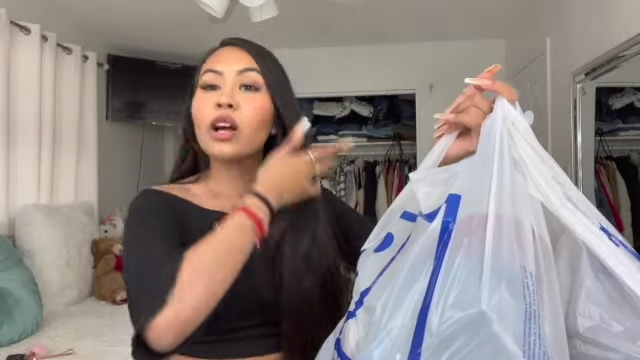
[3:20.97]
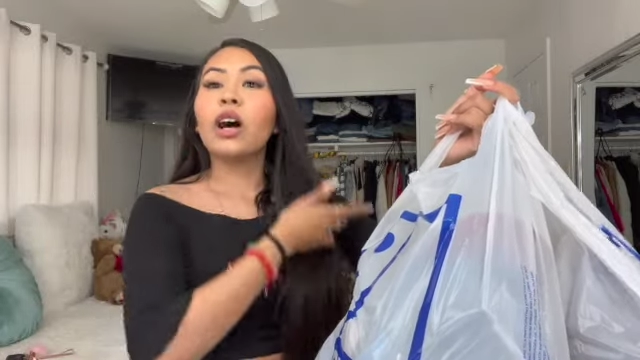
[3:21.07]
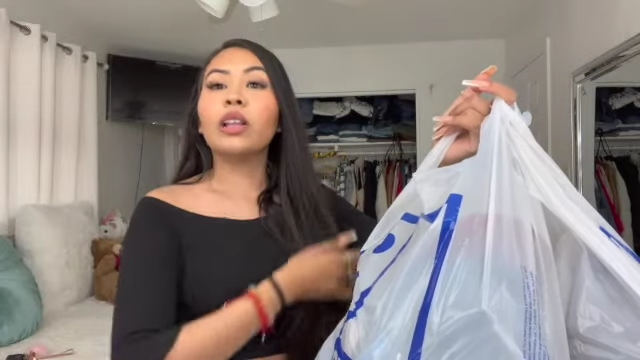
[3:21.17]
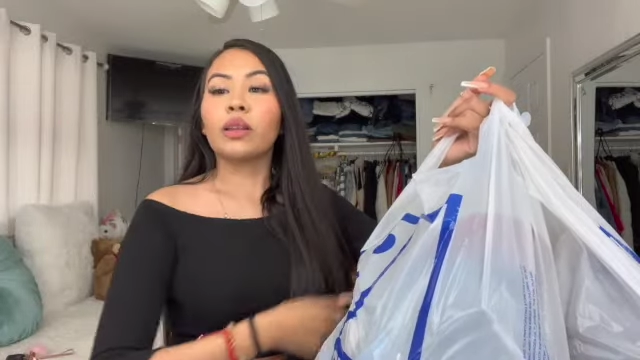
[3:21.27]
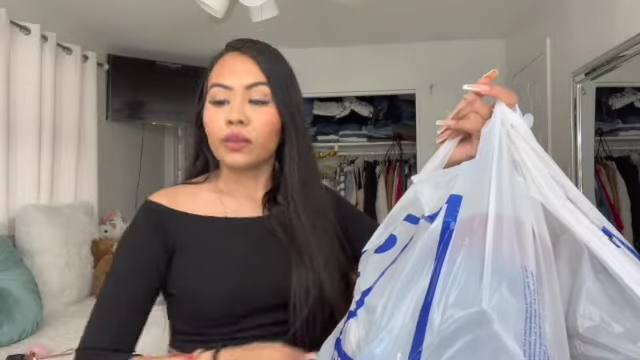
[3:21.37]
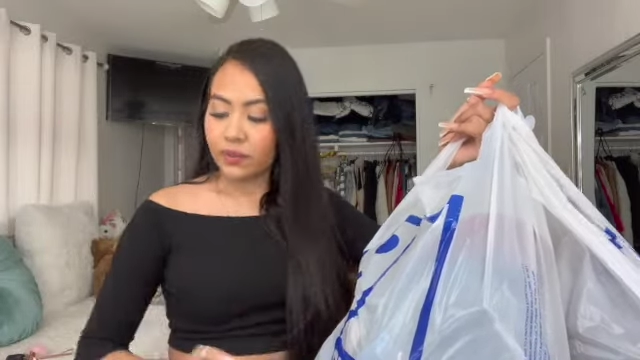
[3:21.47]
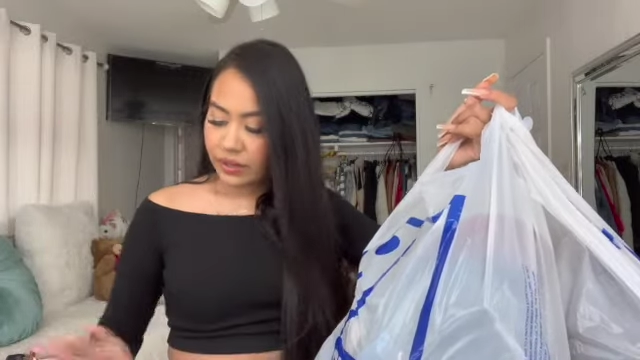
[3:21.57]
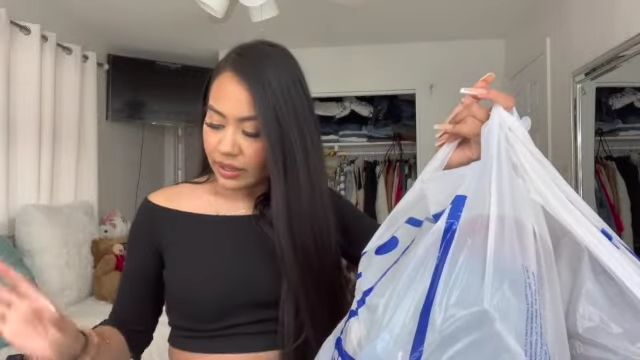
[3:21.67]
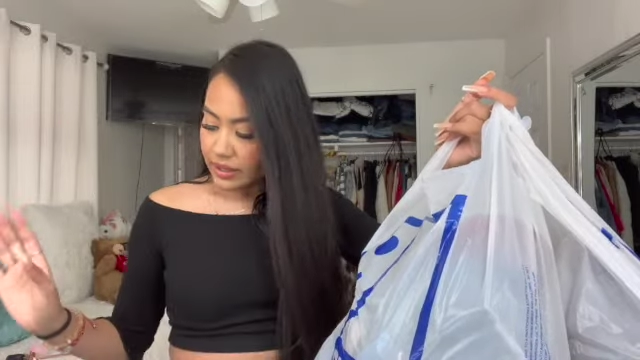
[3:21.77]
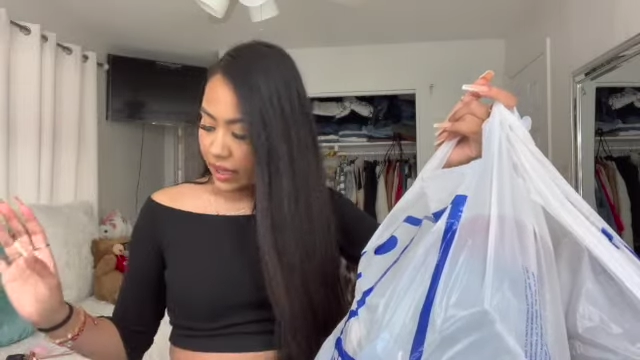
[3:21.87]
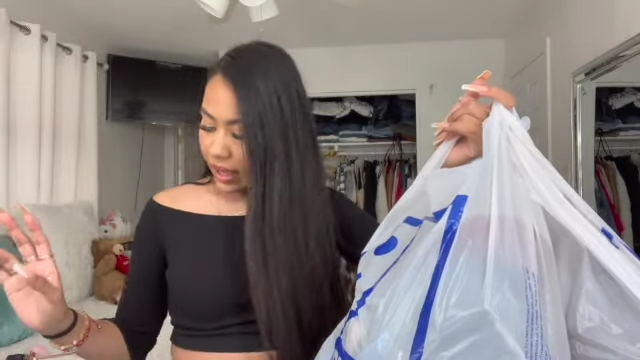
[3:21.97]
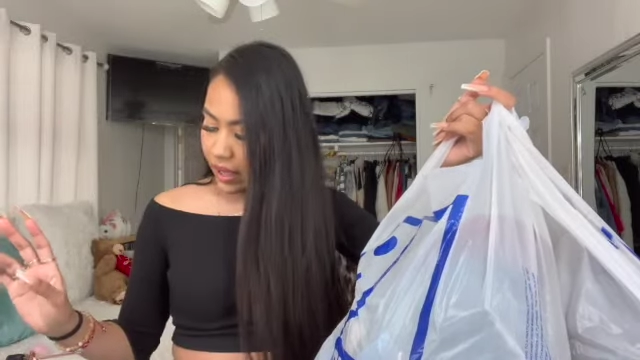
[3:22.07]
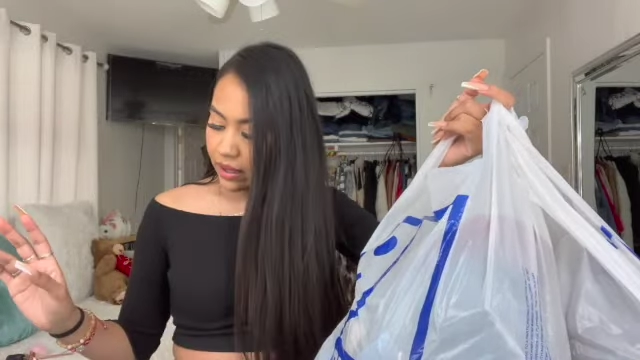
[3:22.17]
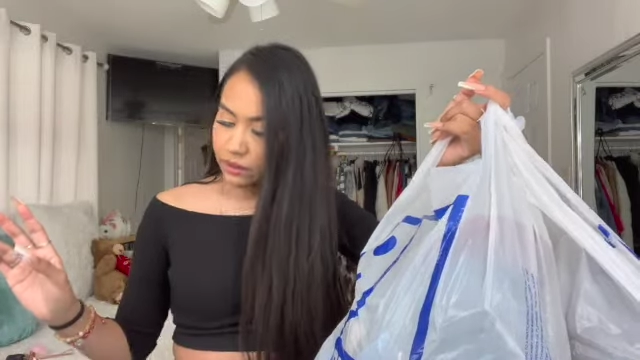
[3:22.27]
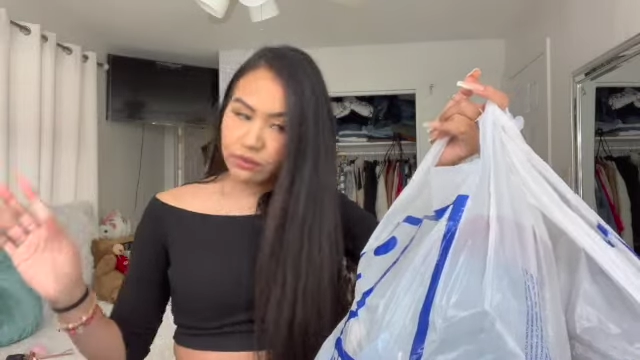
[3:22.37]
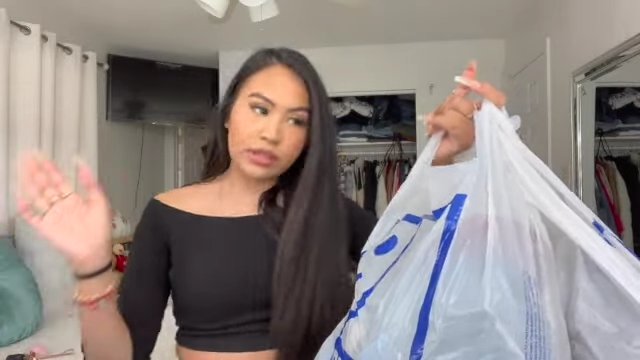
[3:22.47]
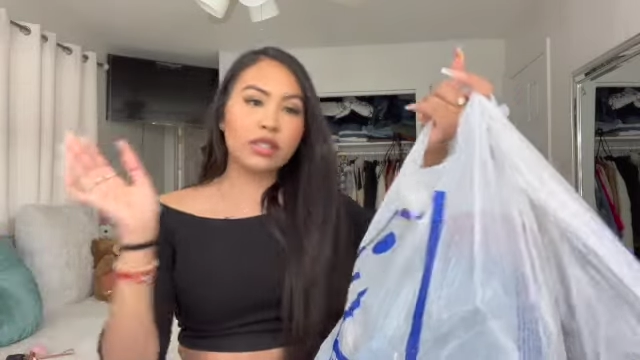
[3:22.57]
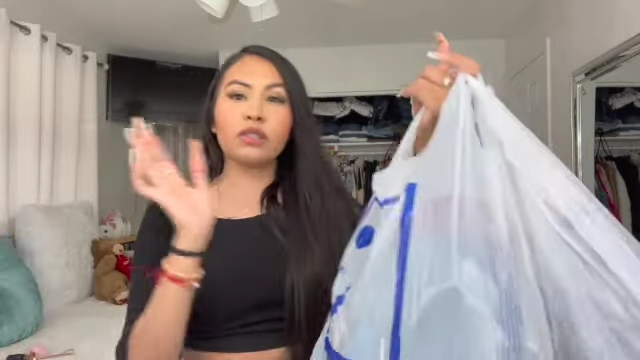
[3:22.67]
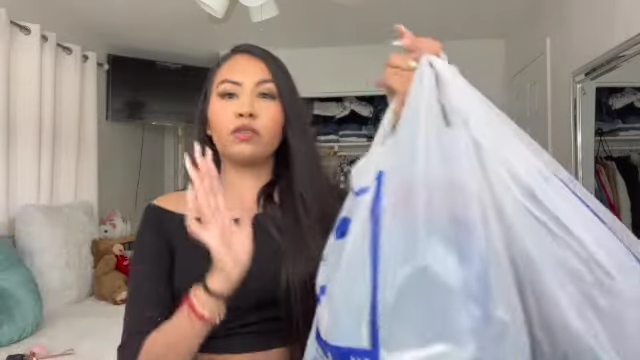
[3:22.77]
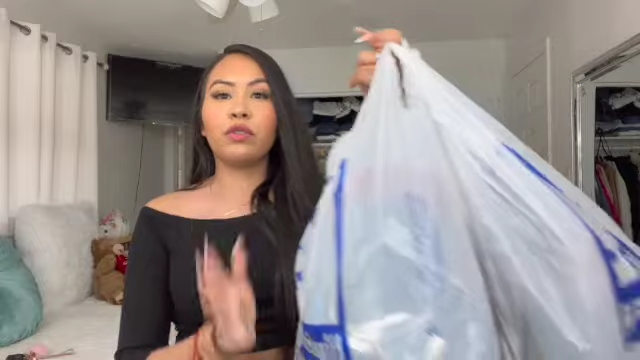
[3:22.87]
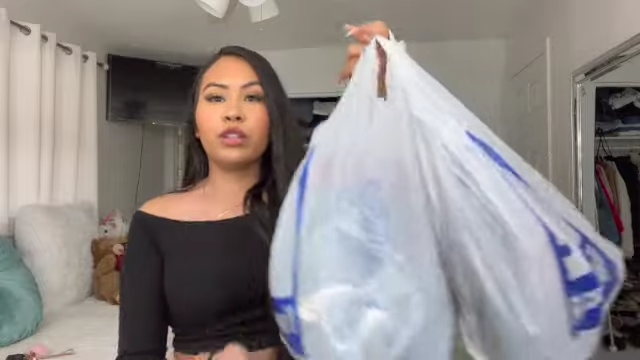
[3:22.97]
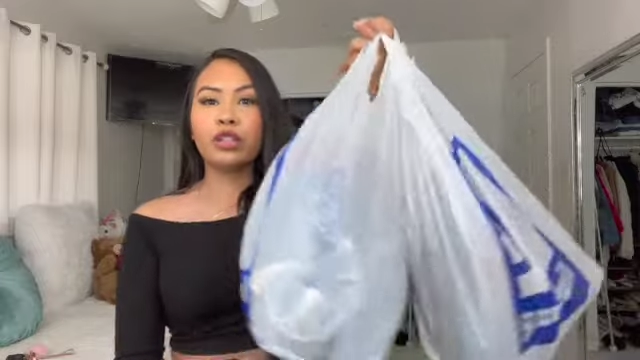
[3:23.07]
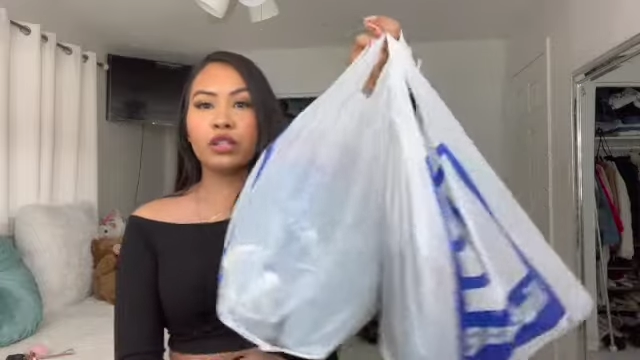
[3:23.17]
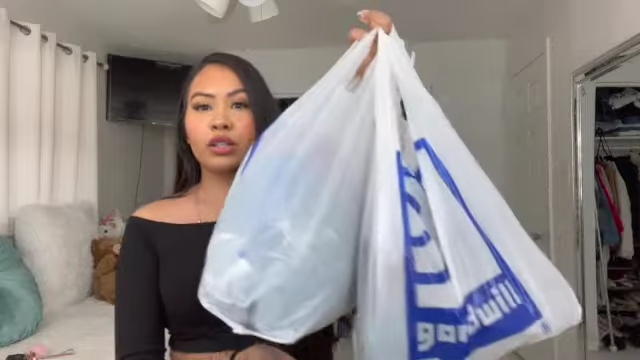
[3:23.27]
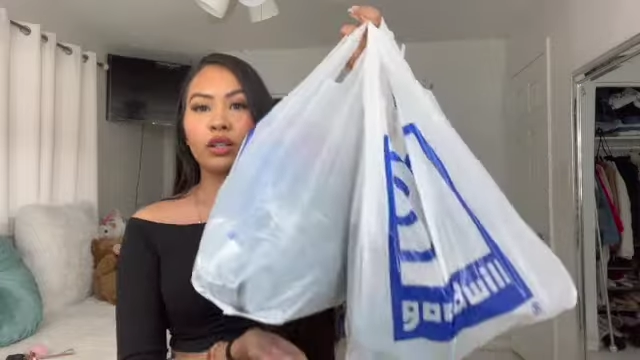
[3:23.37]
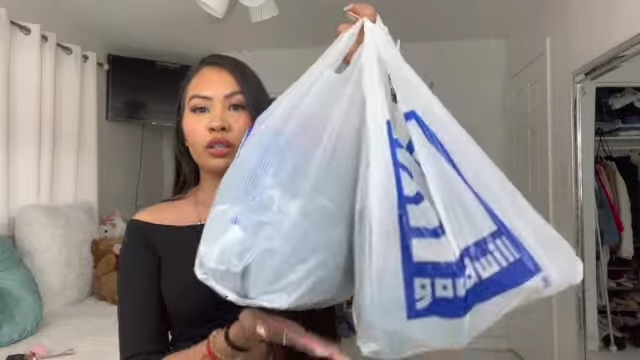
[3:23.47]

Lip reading: a lot of things. This is the first